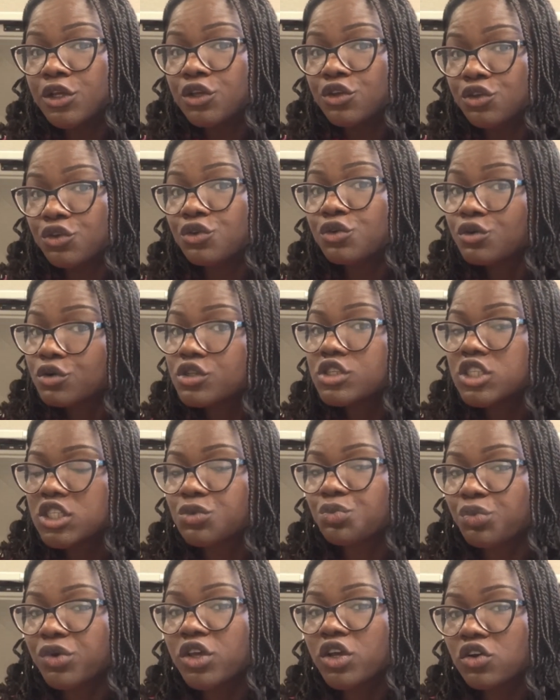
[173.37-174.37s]
You could
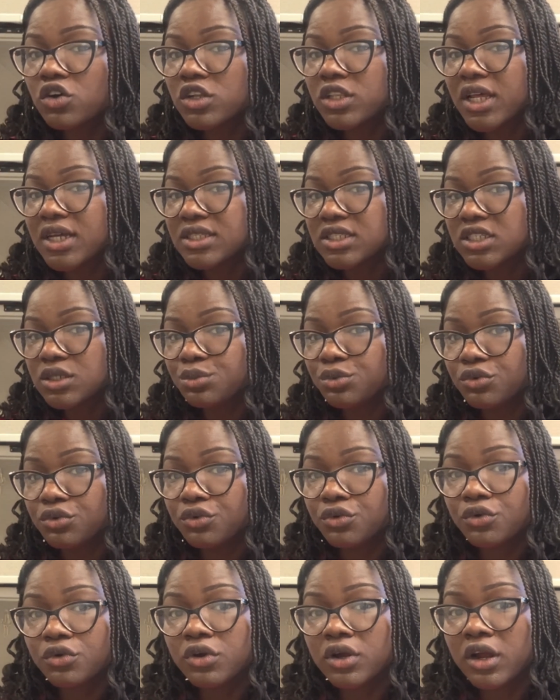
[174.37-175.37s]
speak on that
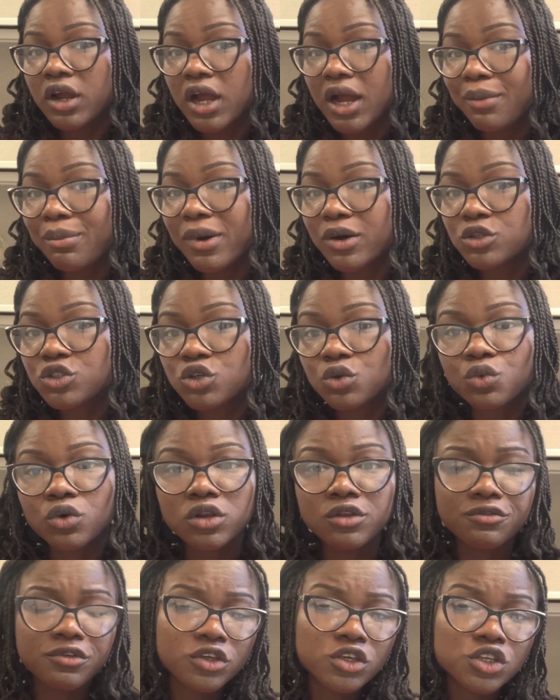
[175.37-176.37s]
table about your
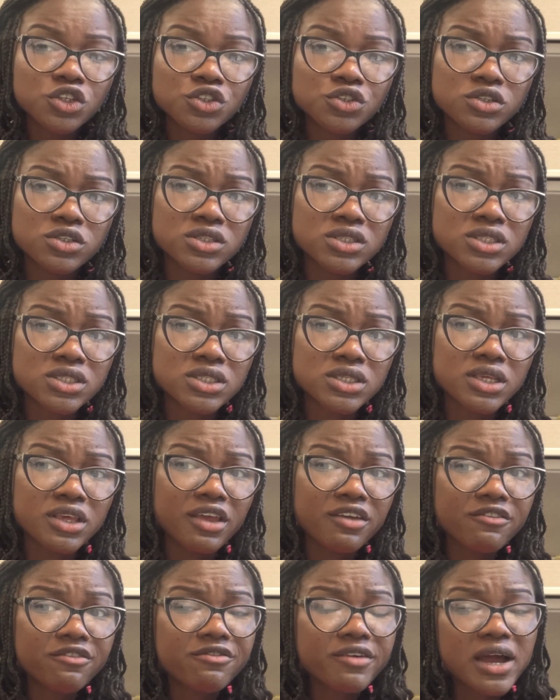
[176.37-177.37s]
qualifications.
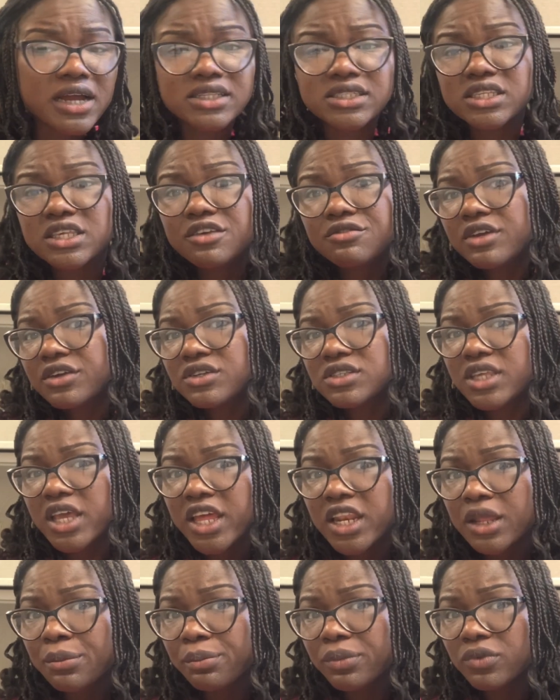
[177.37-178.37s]
In fact, if there is
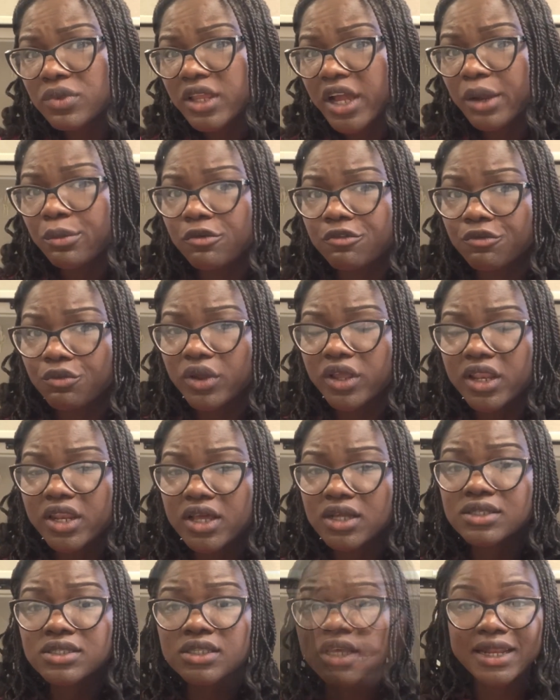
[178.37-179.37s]
any type of
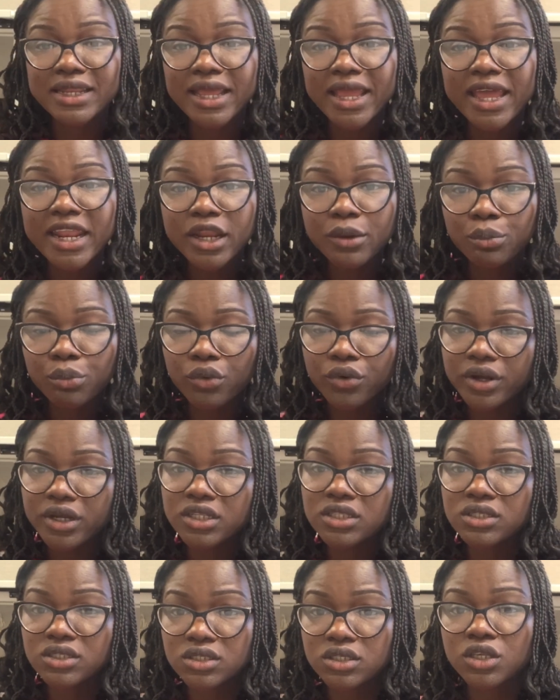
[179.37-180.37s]
weakness at any
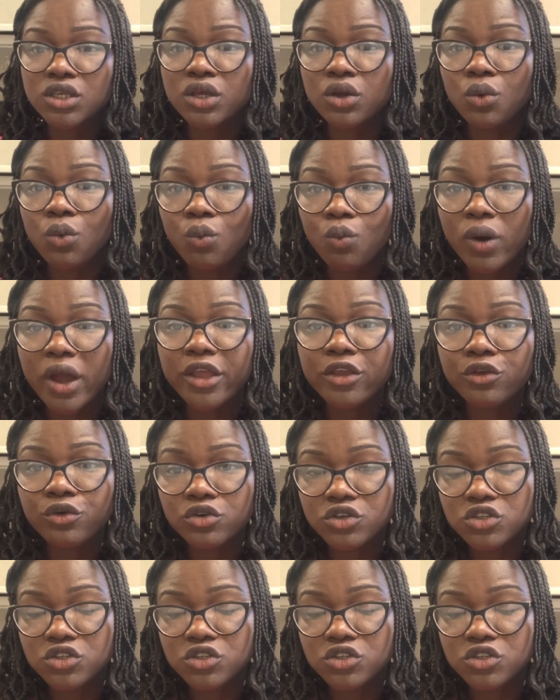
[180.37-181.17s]
point while you are